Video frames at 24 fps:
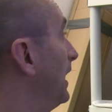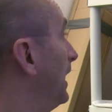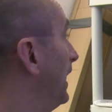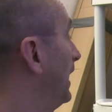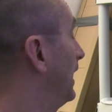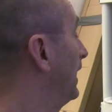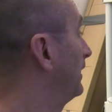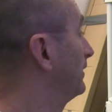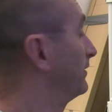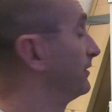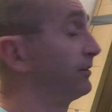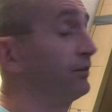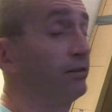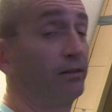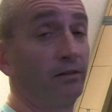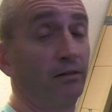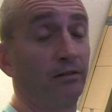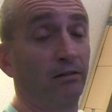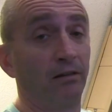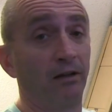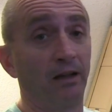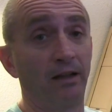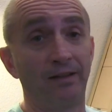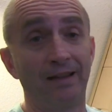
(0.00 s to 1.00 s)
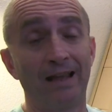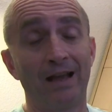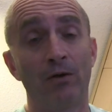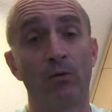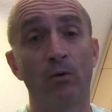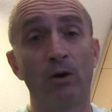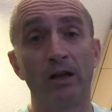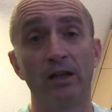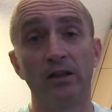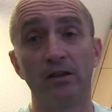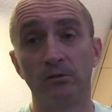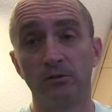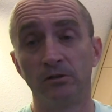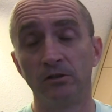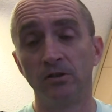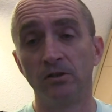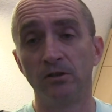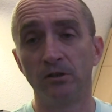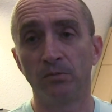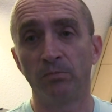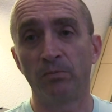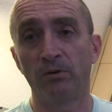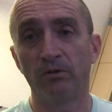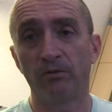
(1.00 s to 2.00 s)
and and that way you
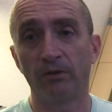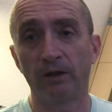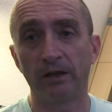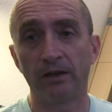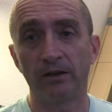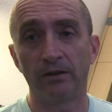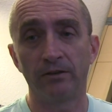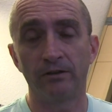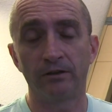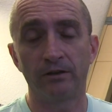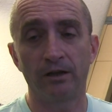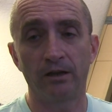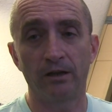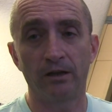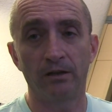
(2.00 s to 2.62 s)
you prevent